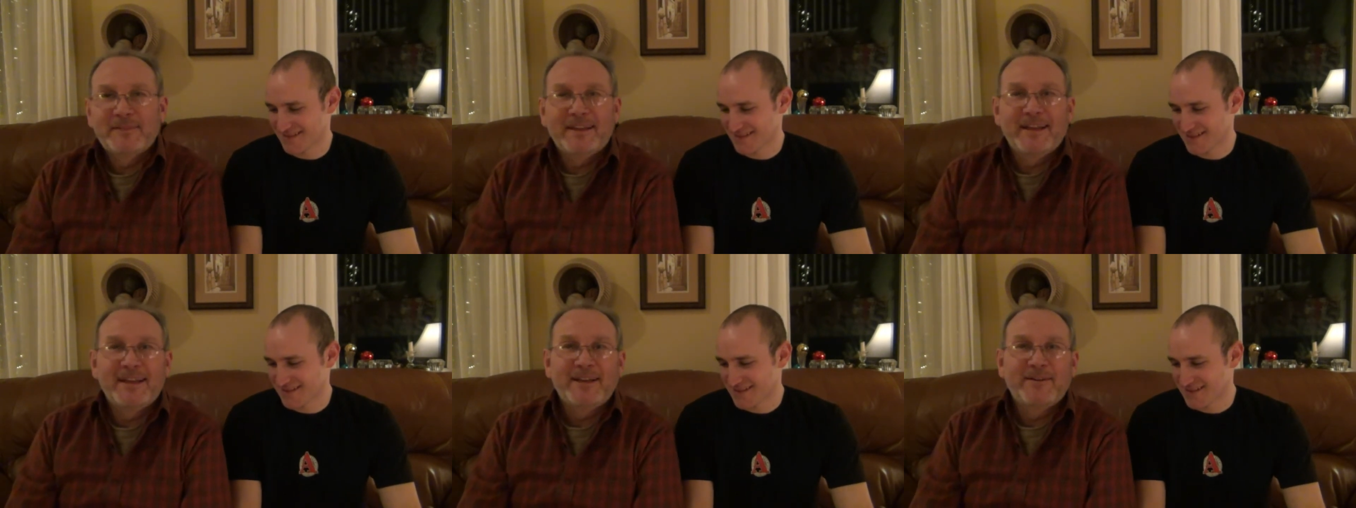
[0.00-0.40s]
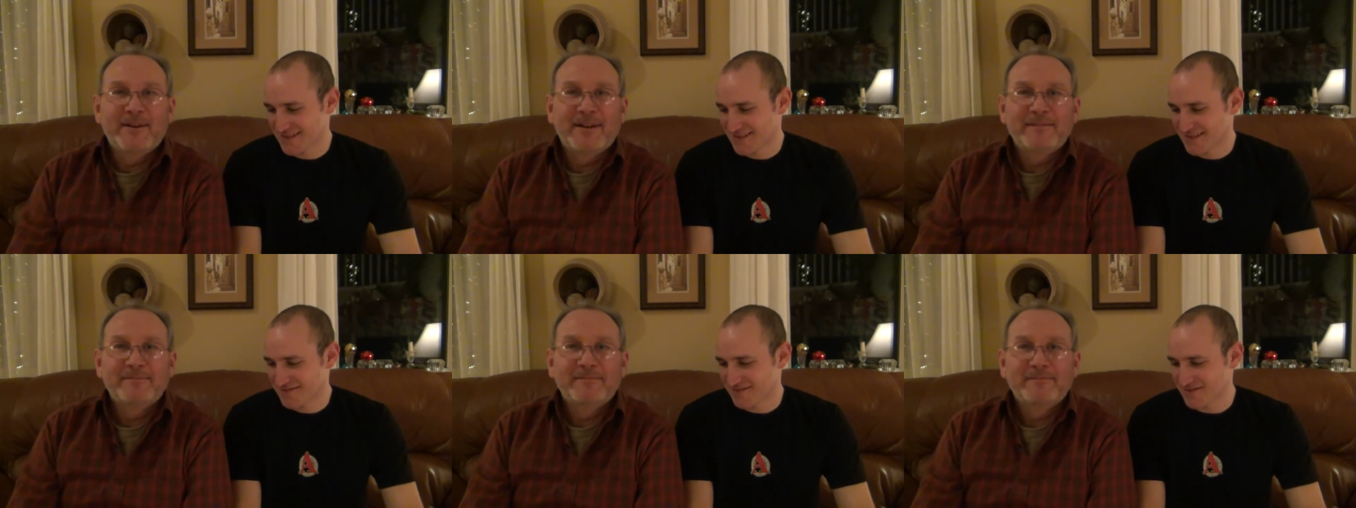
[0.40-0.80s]

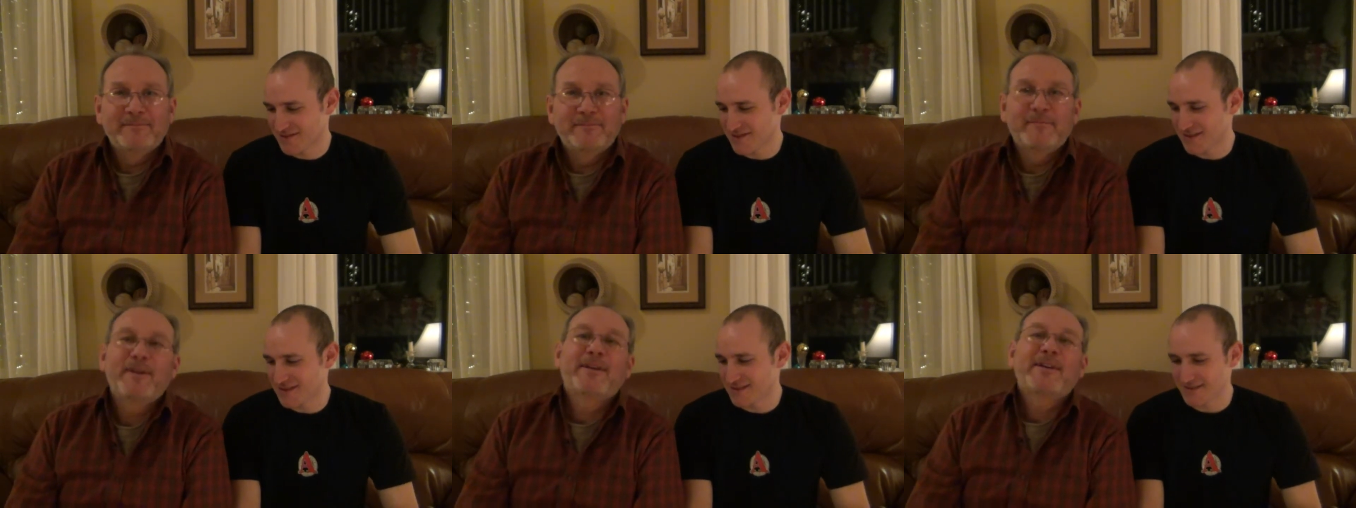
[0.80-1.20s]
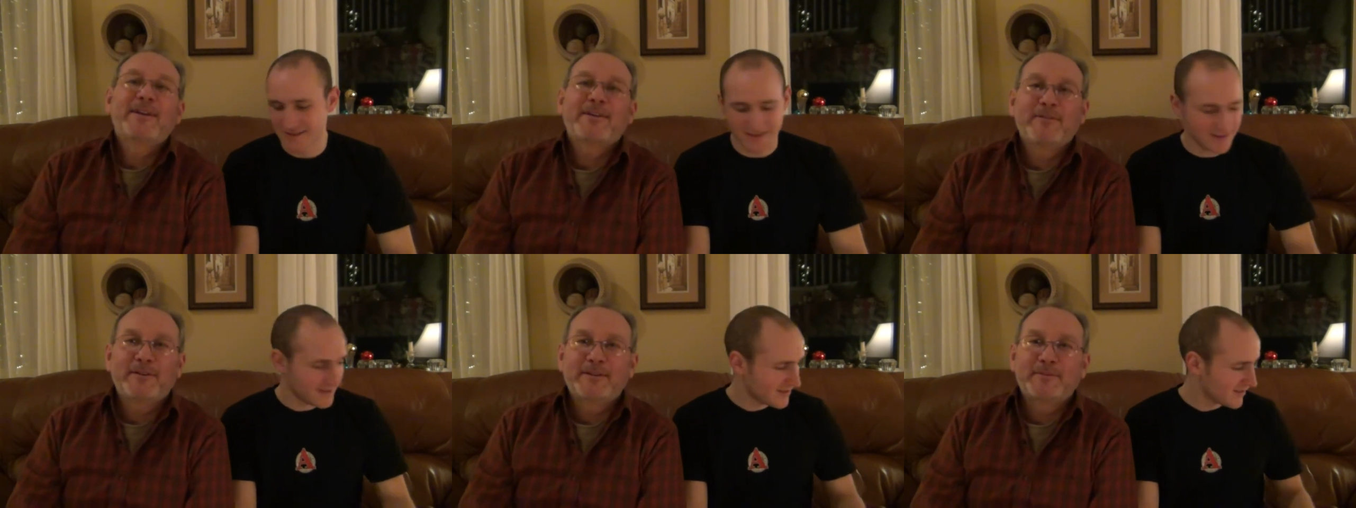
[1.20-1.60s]
Speaker 1: Anyway, well, Merry
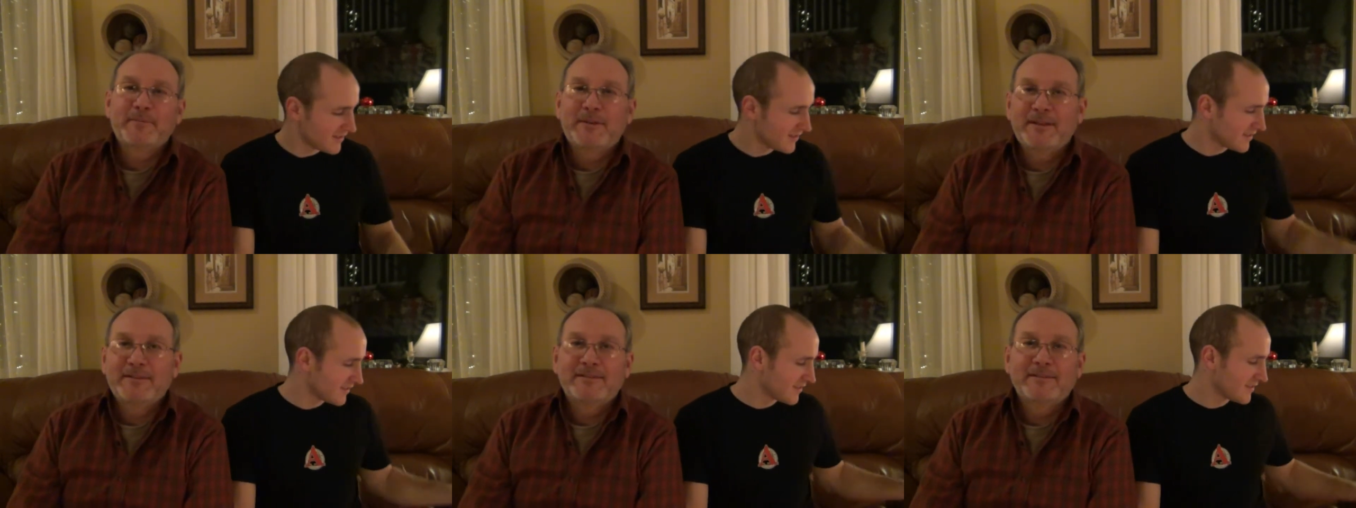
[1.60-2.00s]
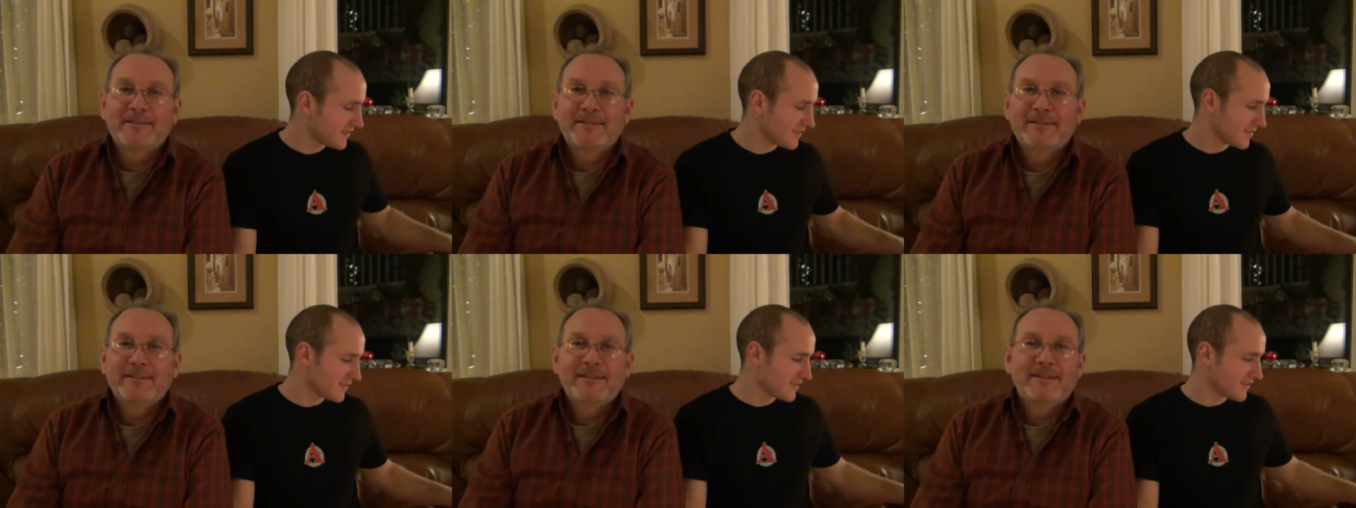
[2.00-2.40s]
Christmas.
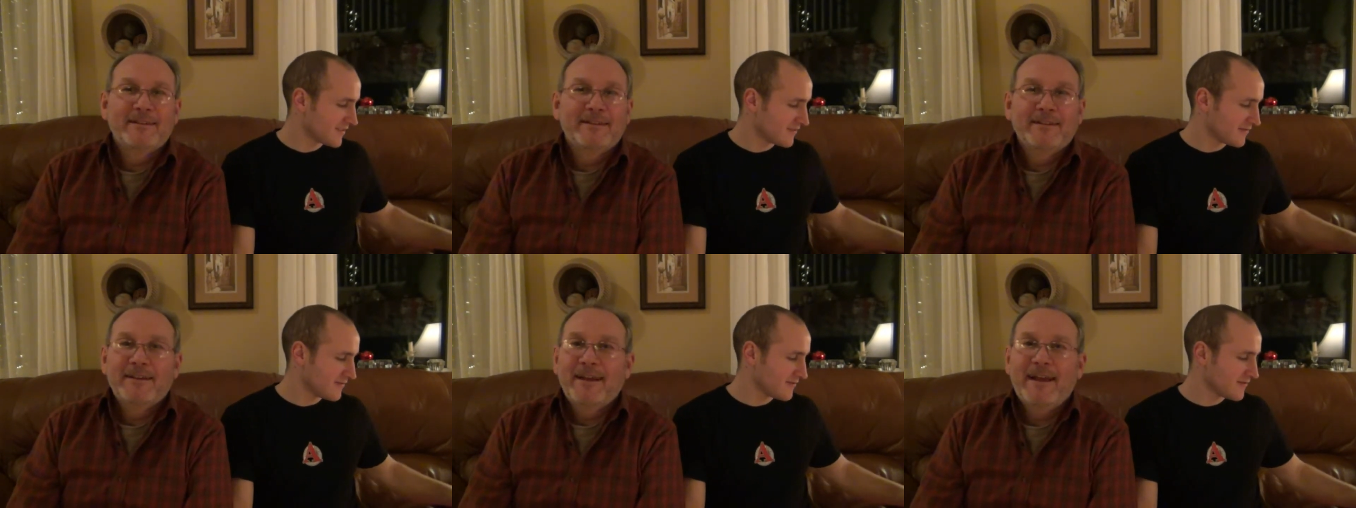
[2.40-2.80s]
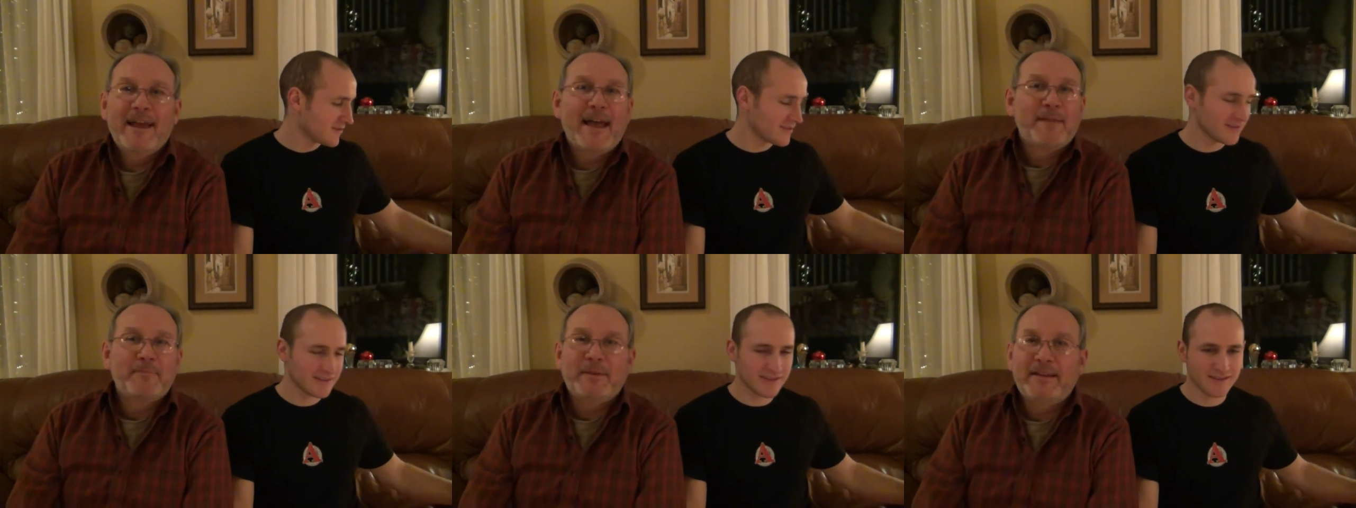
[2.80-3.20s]

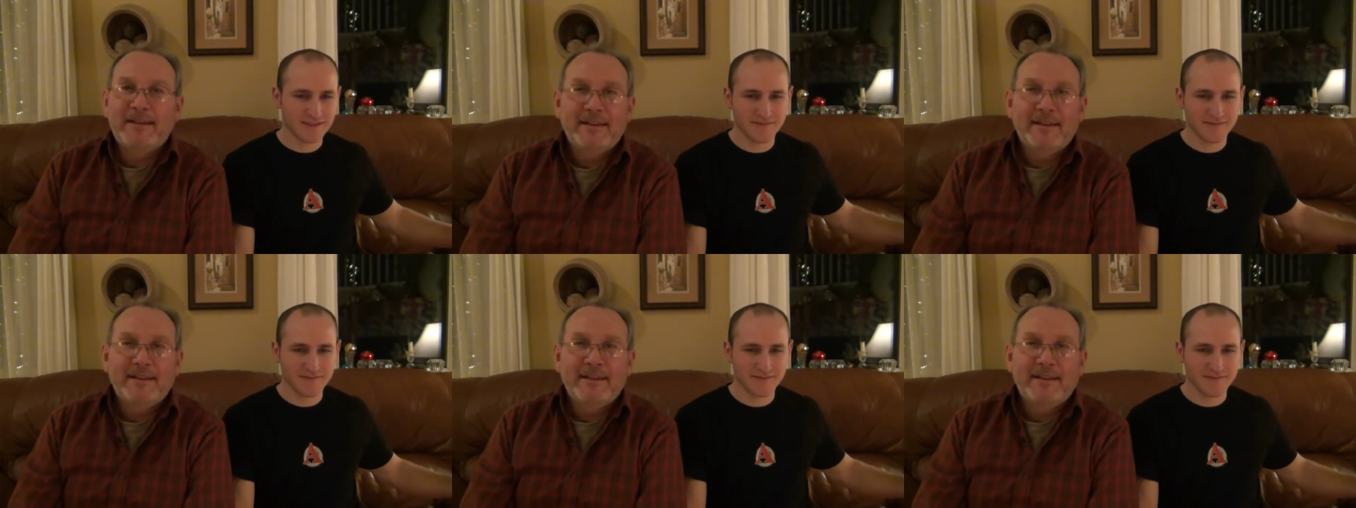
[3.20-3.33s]
Happy,